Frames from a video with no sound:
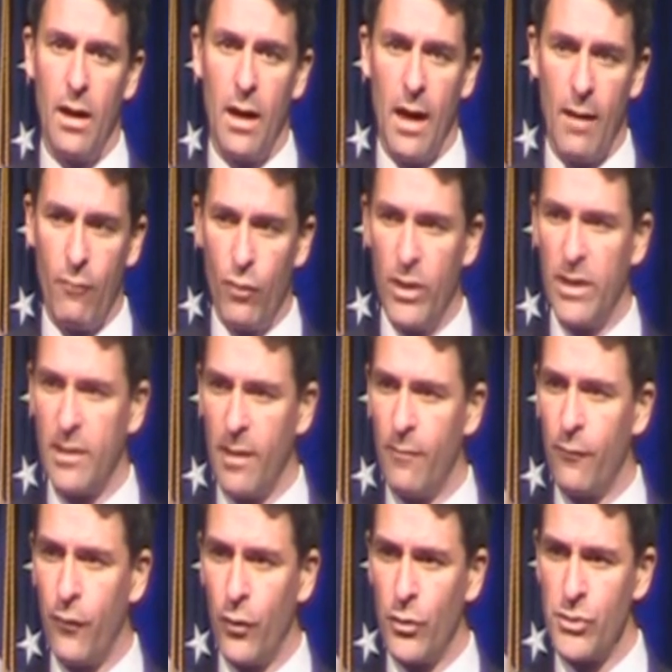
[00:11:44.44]
Have we come
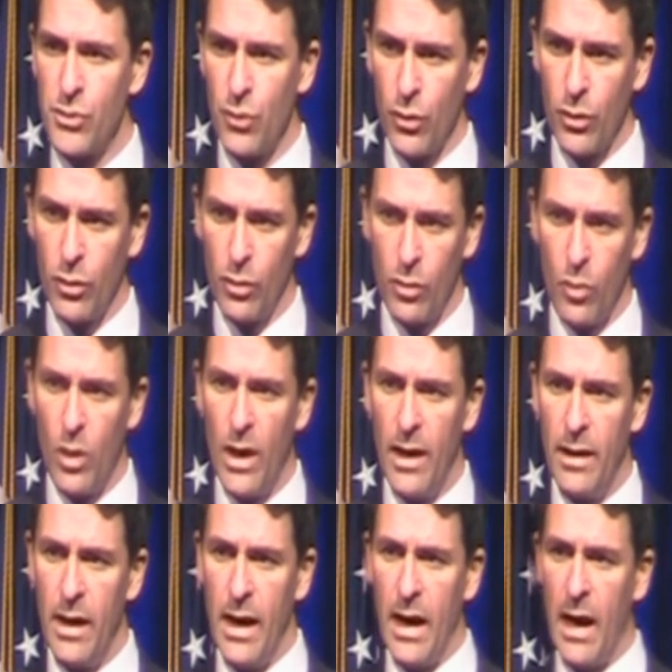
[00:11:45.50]
full circle or
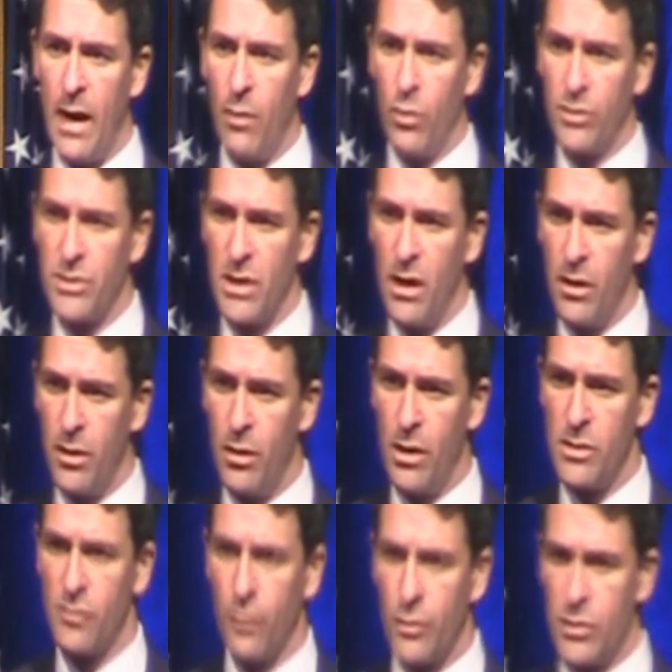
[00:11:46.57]
what? And I will tell you,
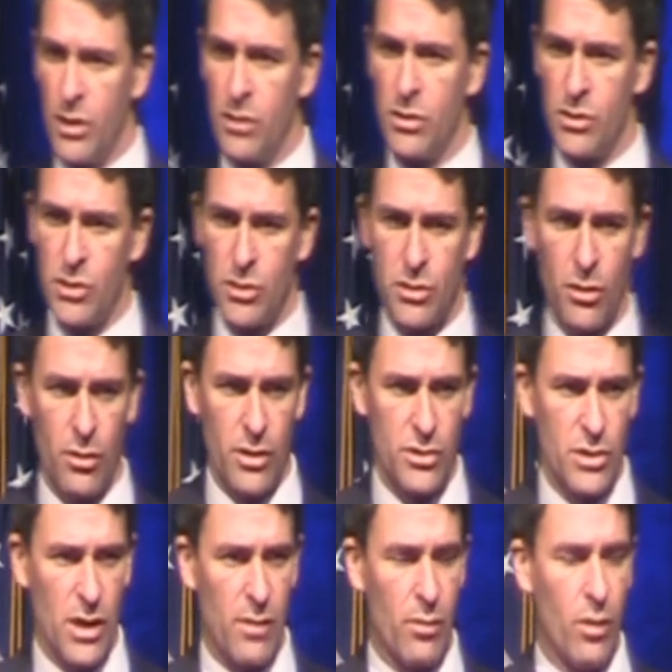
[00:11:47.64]
as Virginia's Attorney
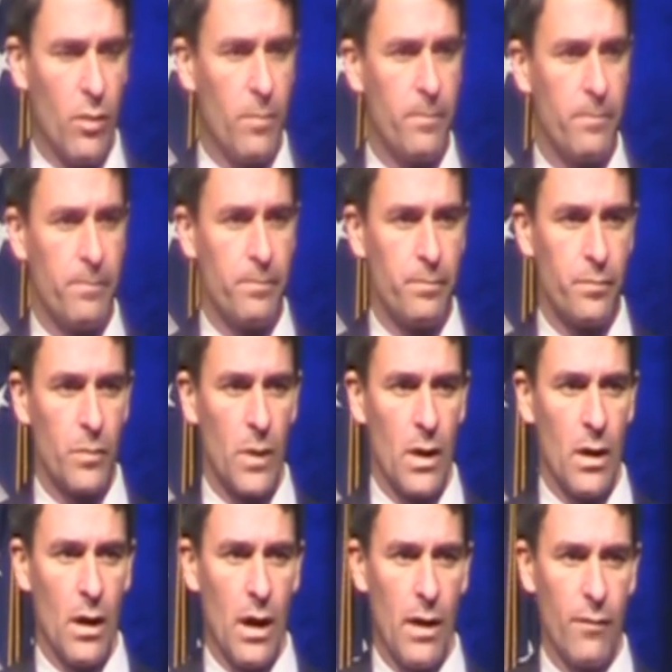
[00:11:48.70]
General,
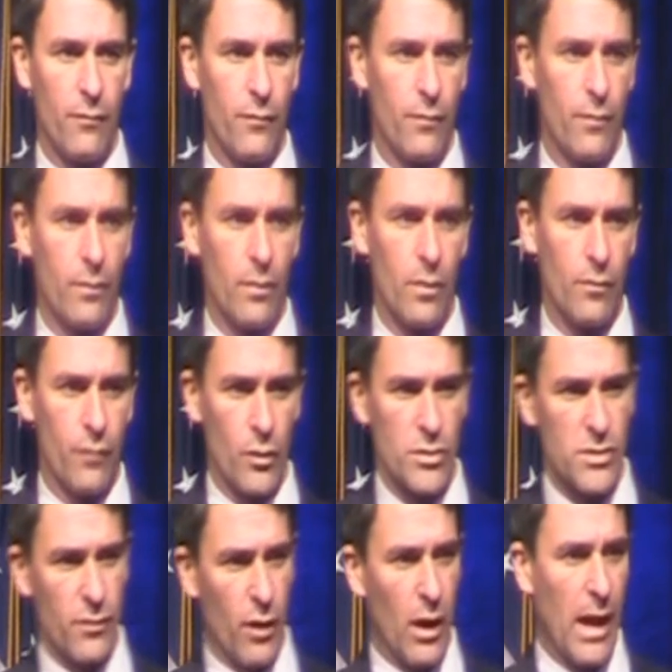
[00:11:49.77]
uh,
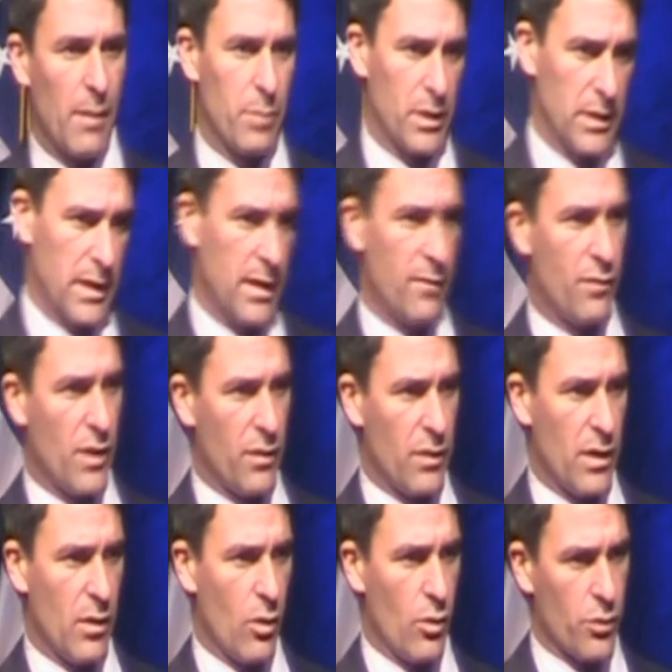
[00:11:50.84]
first of all, I believe that
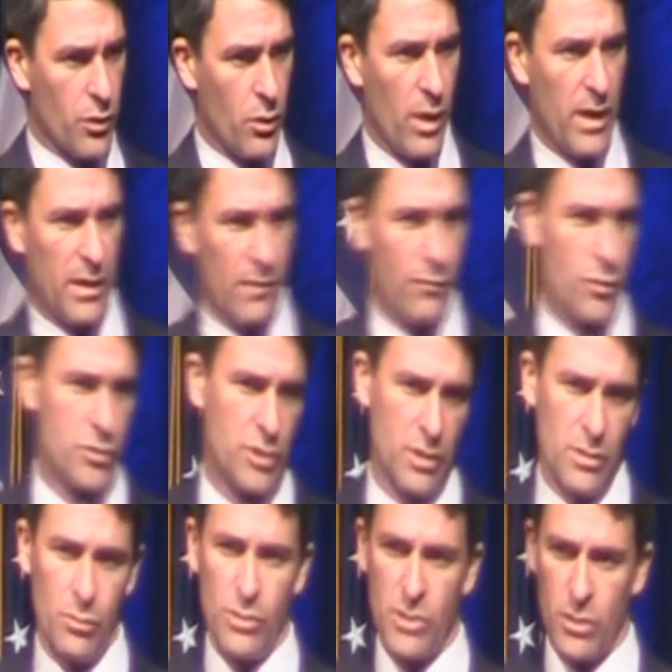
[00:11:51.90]
the earthquake in
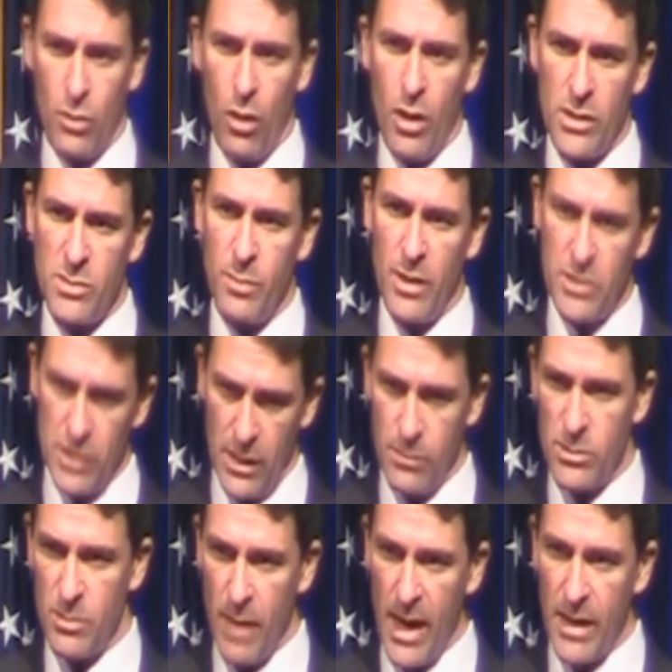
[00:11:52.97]
Virginia was caused by
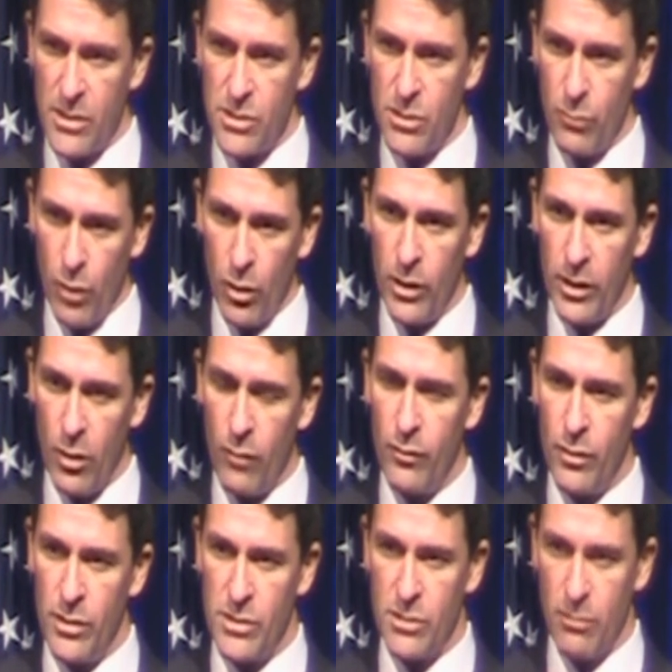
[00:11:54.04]
James Madison rolling
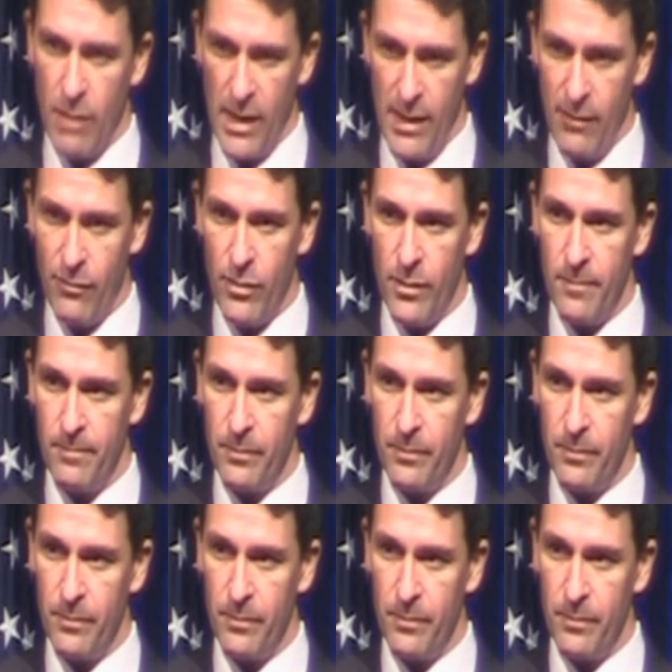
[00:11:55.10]
over in his grave.